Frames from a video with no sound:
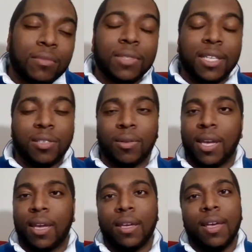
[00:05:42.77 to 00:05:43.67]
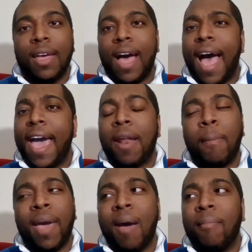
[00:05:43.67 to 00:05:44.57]
That's okay. I had a
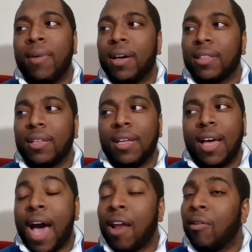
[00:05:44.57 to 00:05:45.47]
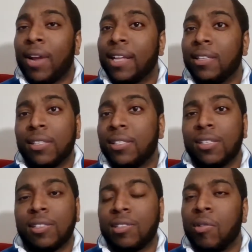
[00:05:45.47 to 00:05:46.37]
bad month. I don't like this.
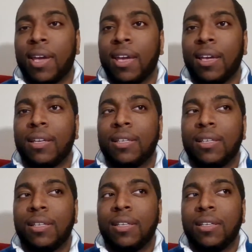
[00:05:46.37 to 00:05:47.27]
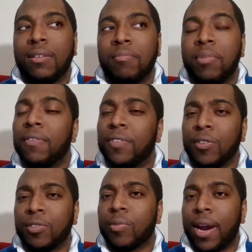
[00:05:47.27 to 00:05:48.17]
This isn't okay, but it
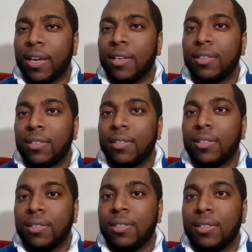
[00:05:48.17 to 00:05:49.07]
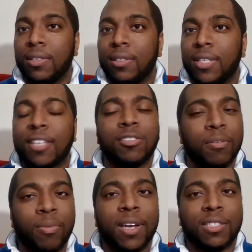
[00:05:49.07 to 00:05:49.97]
feels right. That's what
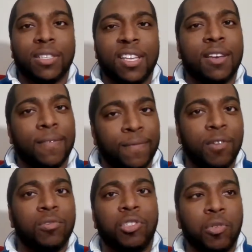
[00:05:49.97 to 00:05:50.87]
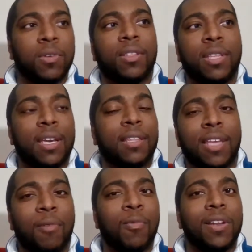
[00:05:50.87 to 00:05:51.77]
depression does. It confuses you into thinking
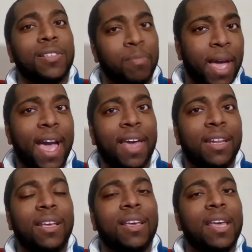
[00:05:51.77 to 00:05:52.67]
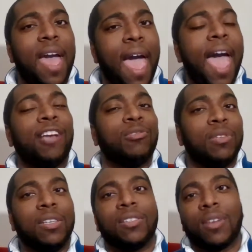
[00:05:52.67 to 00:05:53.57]
that what is bad
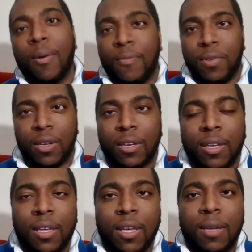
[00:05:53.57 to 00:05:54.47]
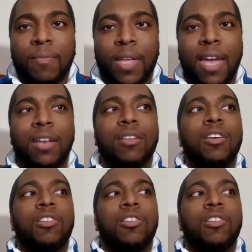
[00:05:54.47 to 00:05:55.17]
actually is comforting. And